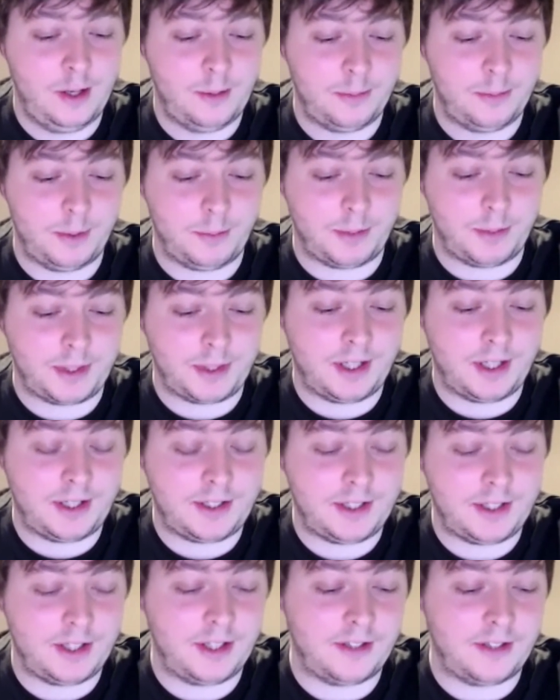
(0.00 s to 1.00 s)
But the
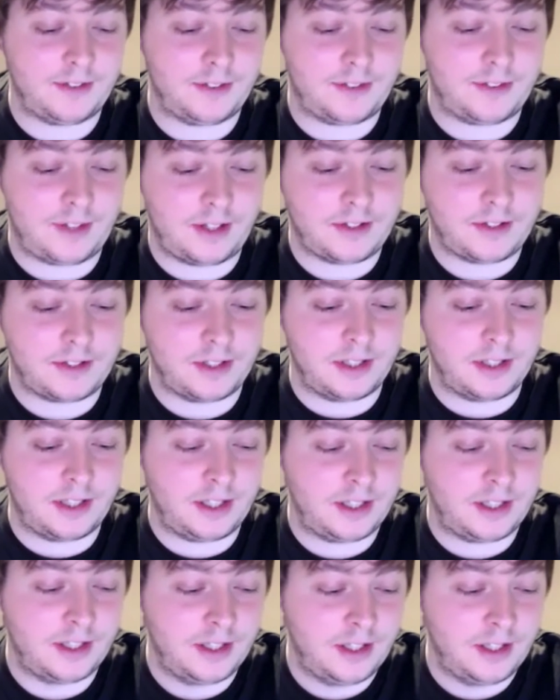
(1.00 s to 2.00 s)
idea is
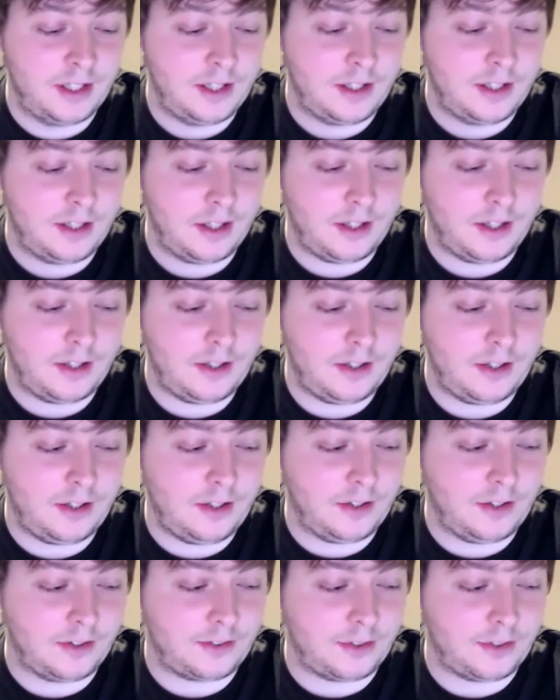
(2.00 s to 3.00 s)
essentially
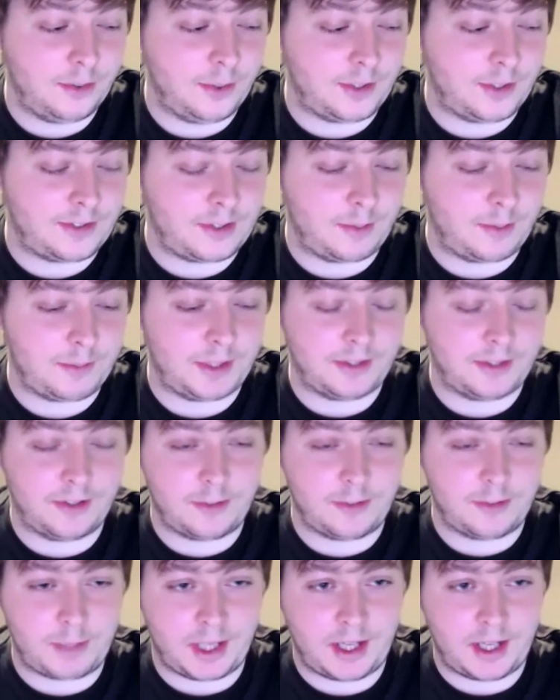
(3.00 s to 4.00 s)
you're doing something that's
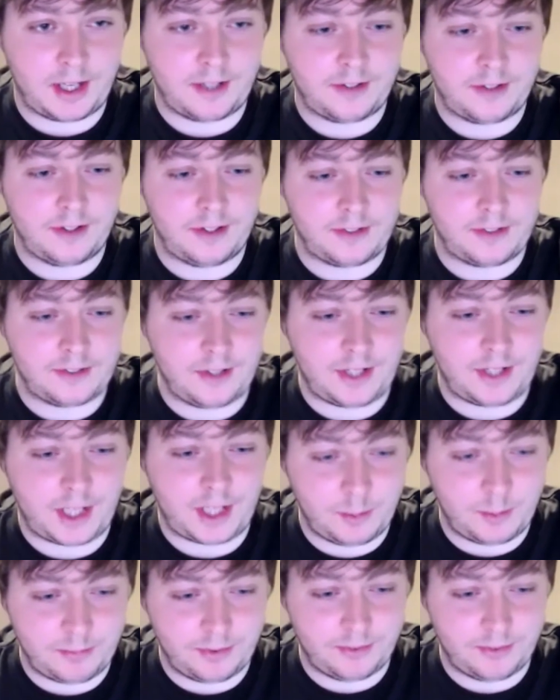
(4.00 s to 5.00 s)
bad. It's not
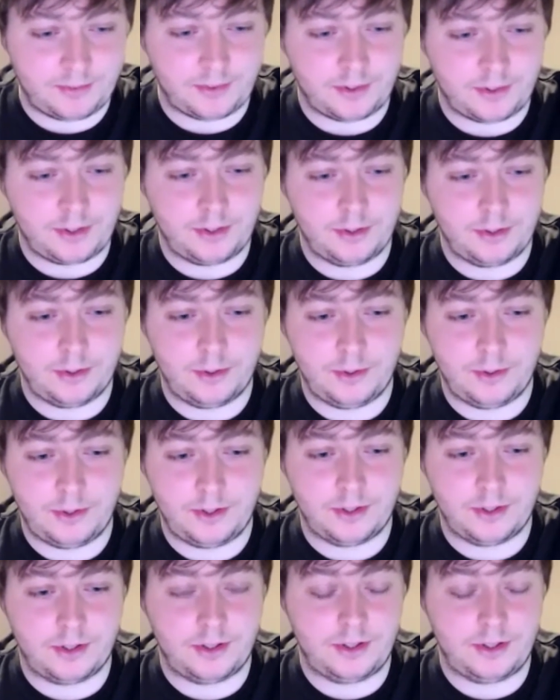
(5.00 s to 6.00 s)
helpful for you.
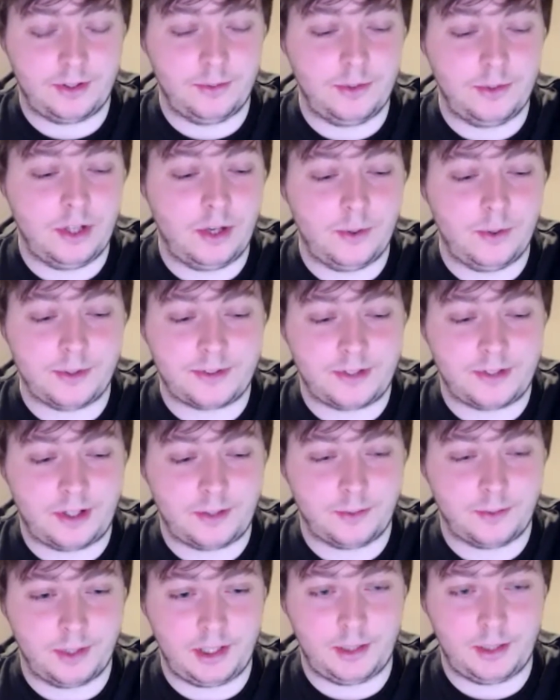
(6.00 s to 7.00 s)
It's not
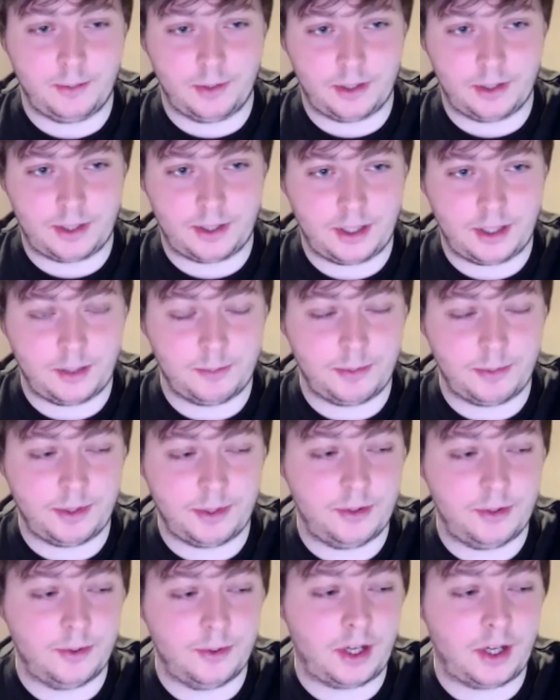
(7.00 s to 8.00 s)
really working, but
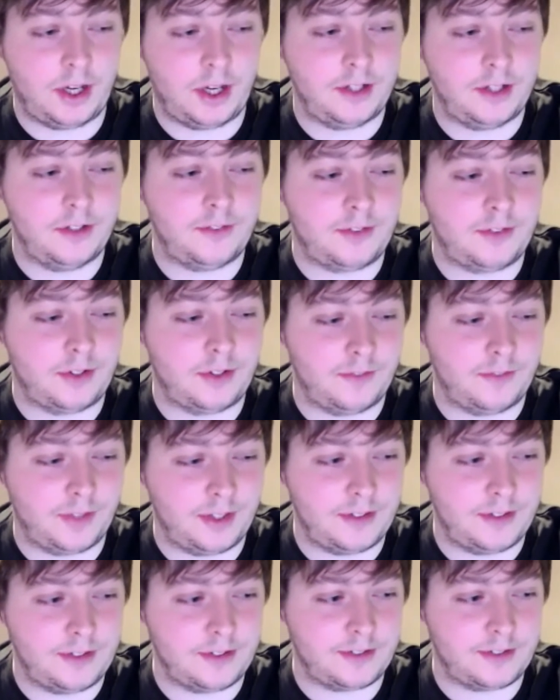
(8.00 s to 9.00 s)
you kind of
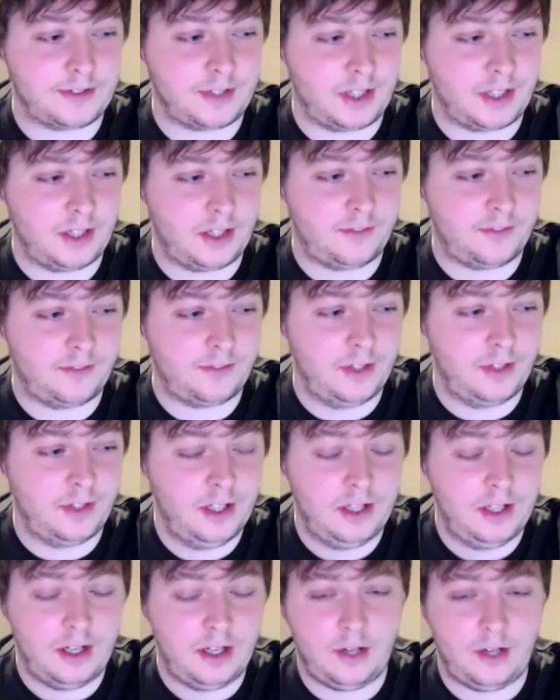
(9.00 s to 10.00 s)
convince yourself,
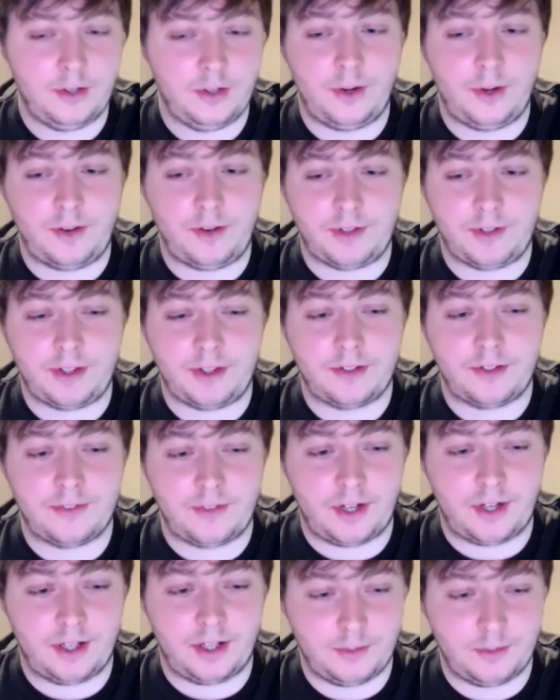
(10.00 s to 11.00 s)
oh no, everything's
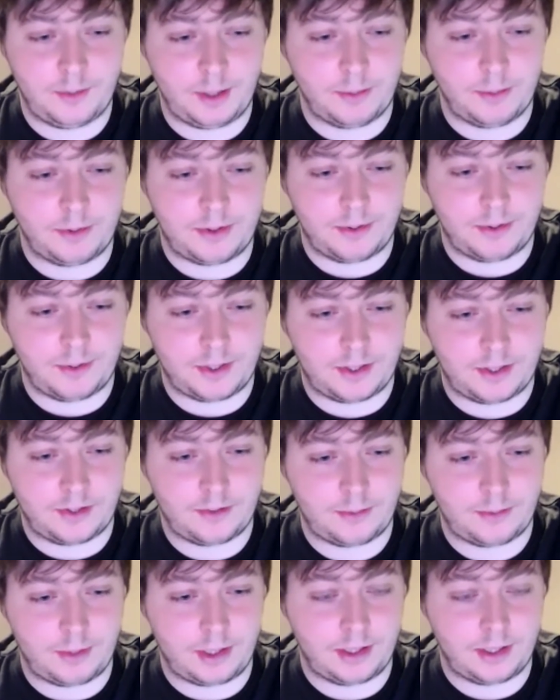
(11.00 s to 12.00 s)
fine the way we're doing it as
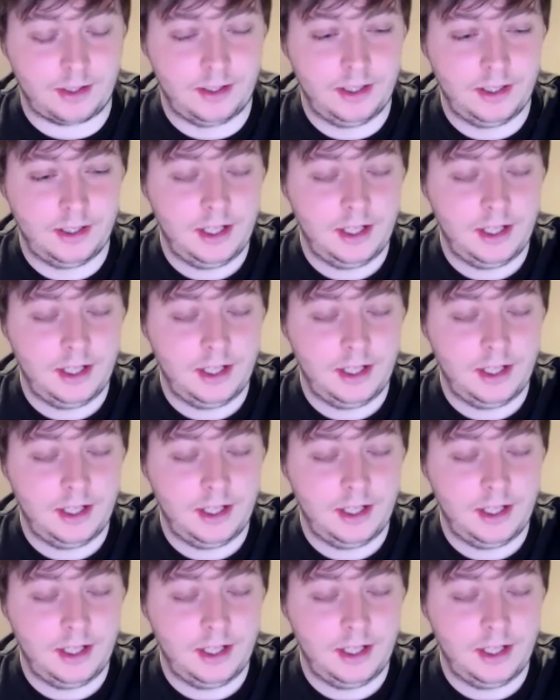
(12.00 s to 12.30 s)
well.